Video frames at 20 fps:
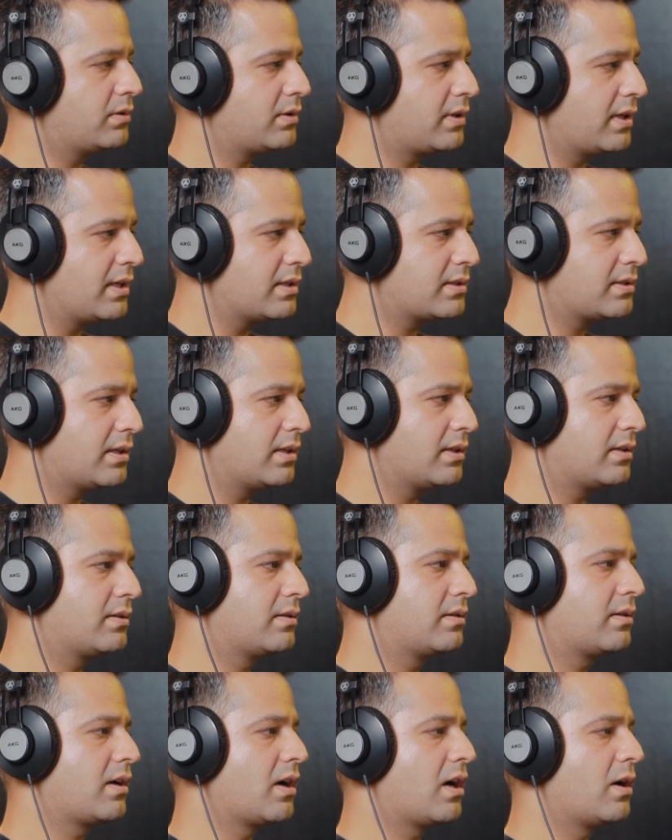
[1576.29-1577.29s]
things
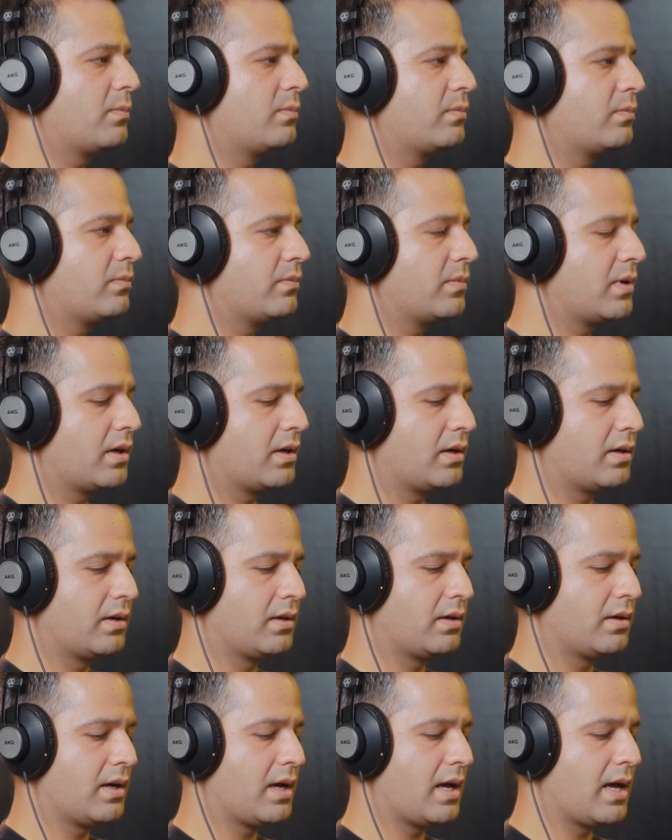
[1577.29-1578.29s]
that come
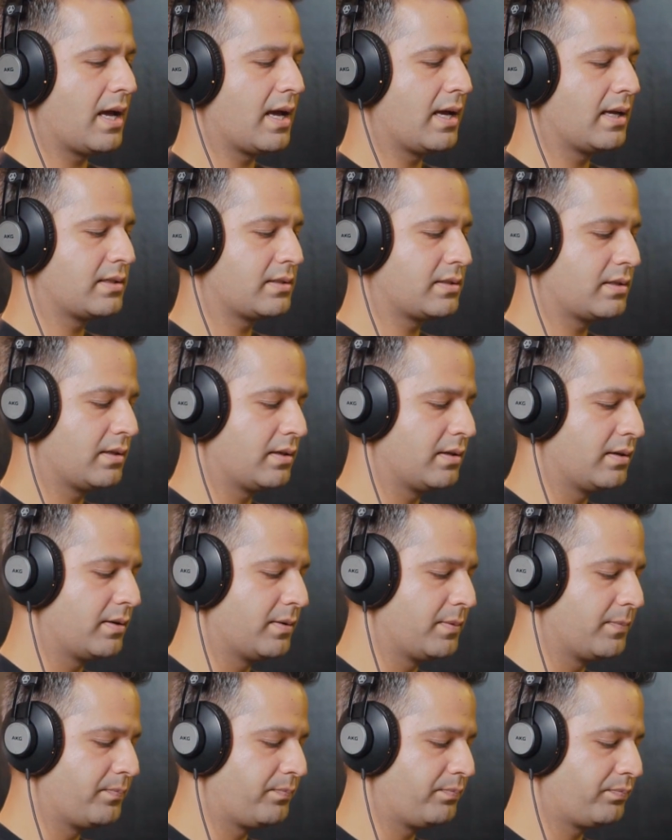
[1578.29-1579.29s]
as
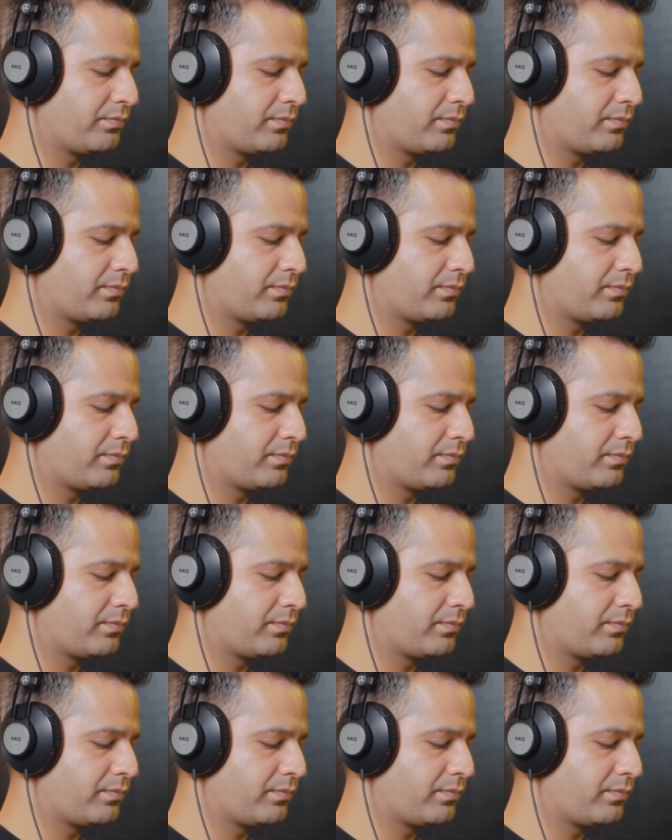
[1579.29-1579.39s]
a